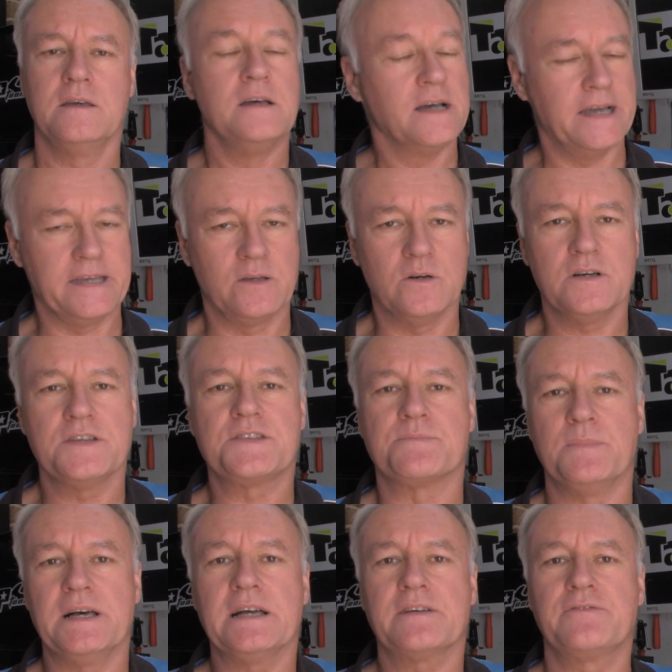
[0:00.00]
Hey guys,
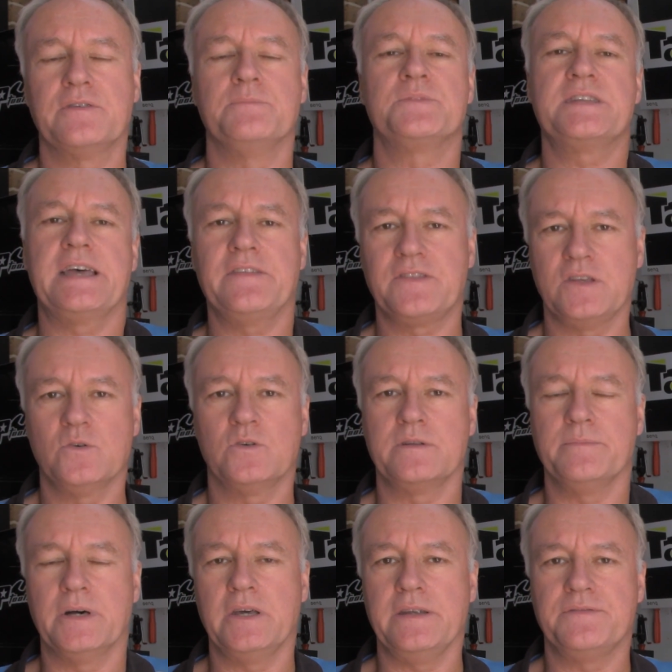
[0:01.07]
Mark from TAT the
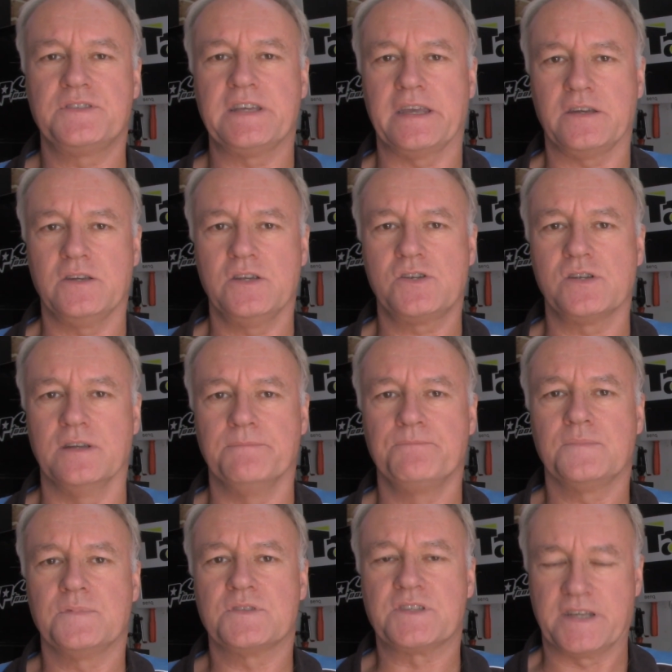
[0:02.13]
Automotive Technician.
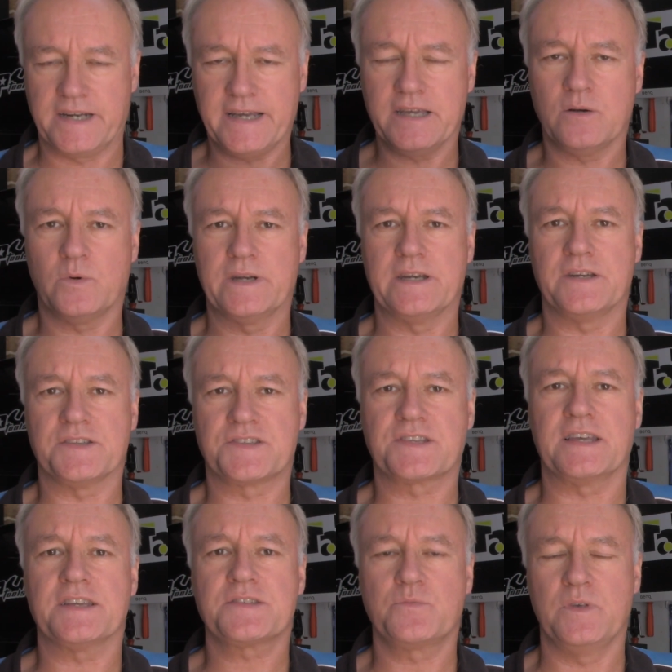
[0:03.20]
Today I want to
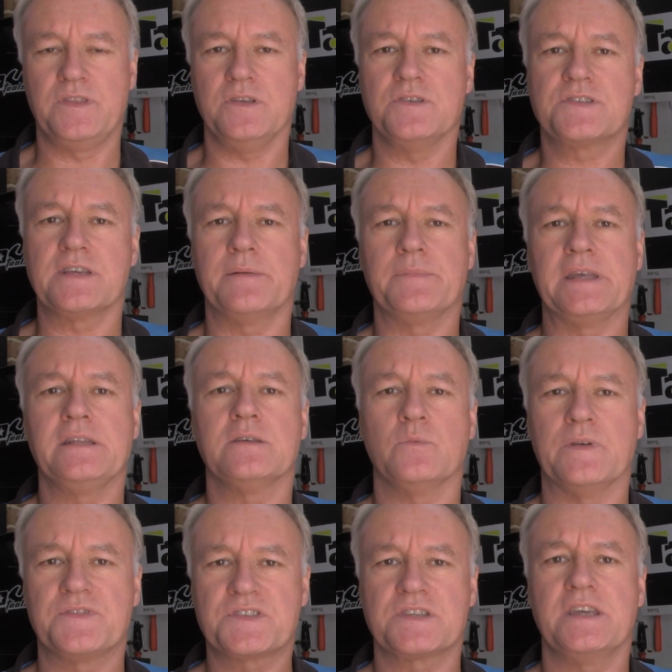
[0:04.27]
discuss with you something that
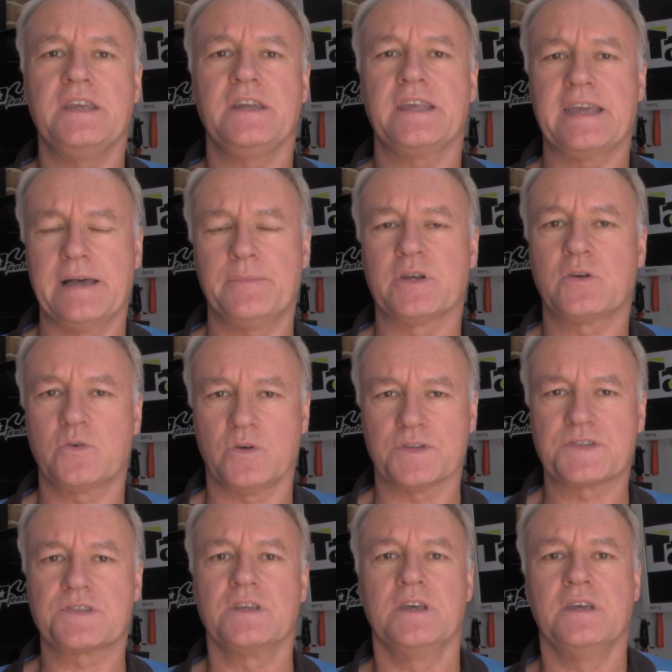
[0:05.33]
we've seen come
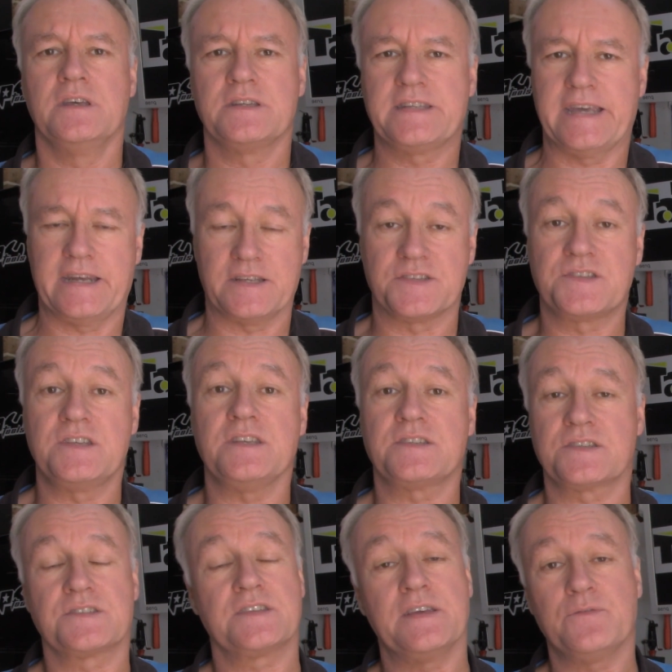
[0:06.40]
across TAT Assist
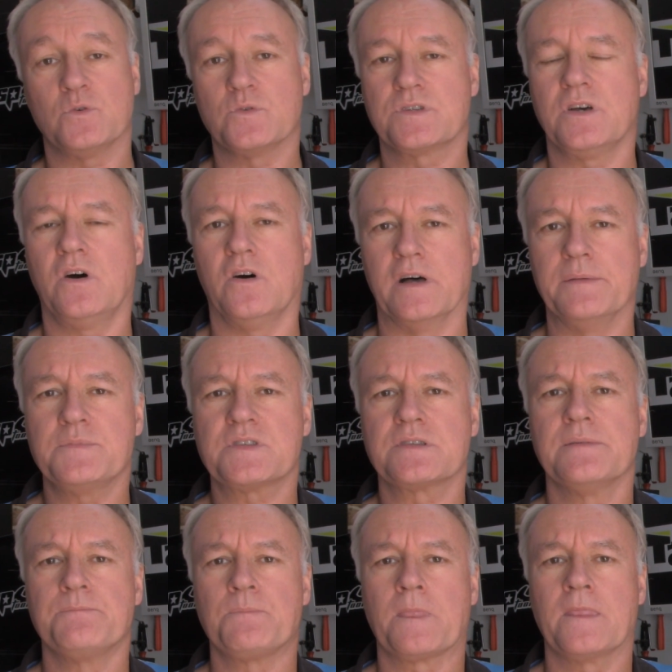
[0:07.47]
several times
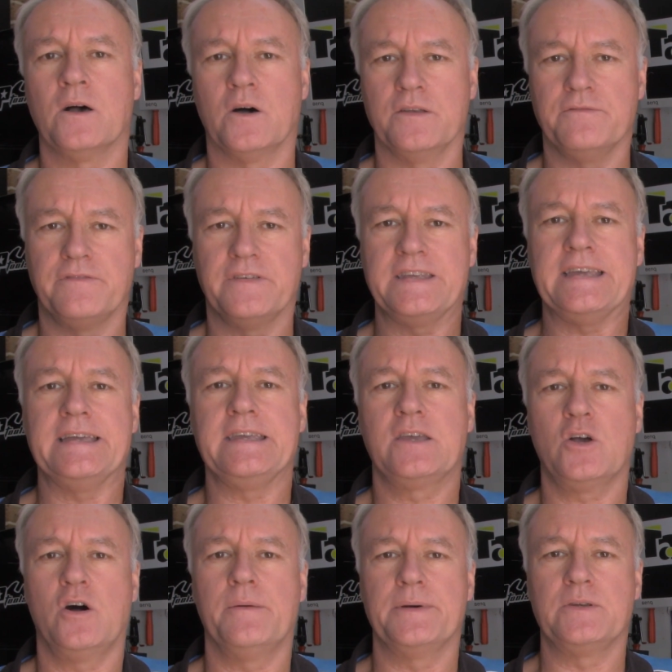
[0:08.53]
on VE
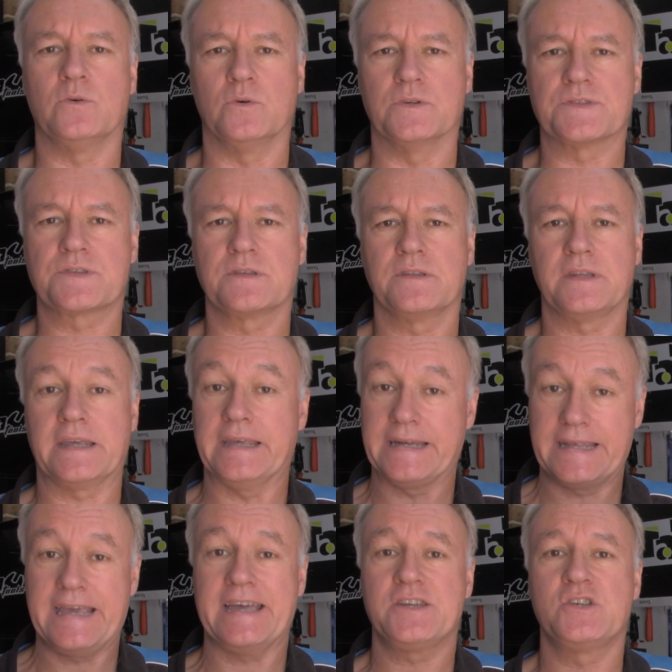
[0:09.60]
Commodores that can
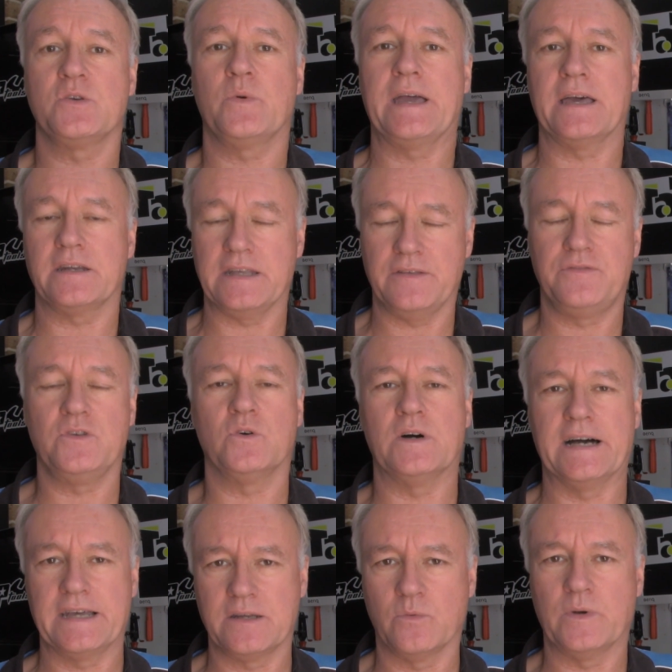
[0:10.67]
catch you out if you're
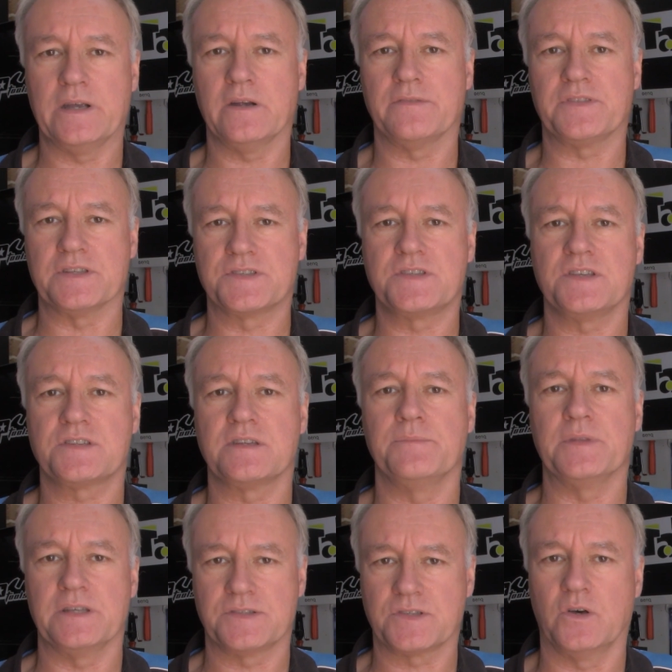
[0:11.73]
unaware of the system
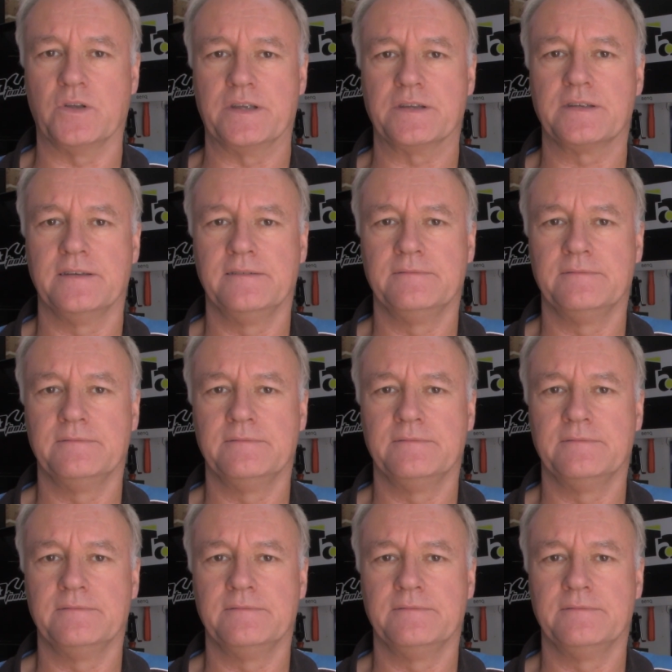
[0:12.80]
that's on it.